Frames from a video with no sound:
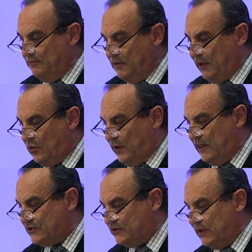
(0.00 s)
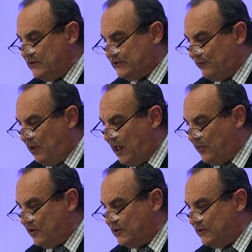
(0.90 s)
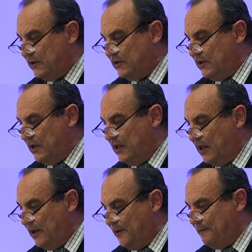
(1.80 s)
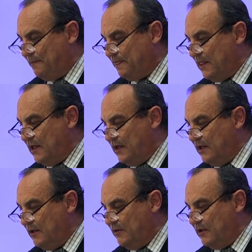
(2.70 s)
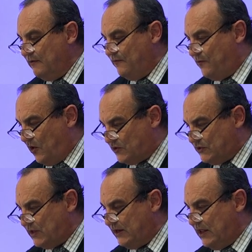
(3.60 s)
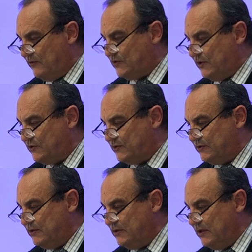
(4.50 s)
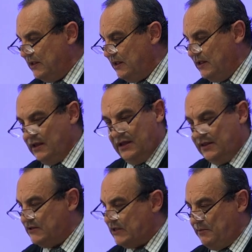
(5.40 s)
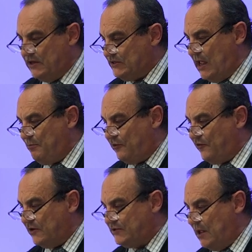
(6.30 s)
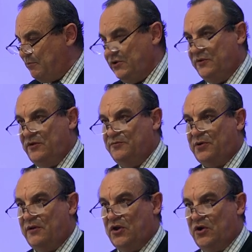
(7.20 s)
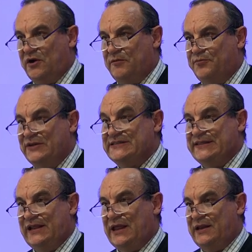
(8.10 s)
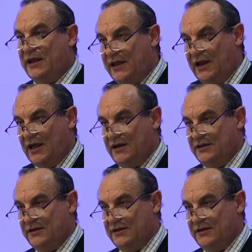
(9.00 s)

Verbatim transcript: By the way, there's several other uh, Verses that gives us the same example. For example, you, you probably heard of Priscilla and Aquila.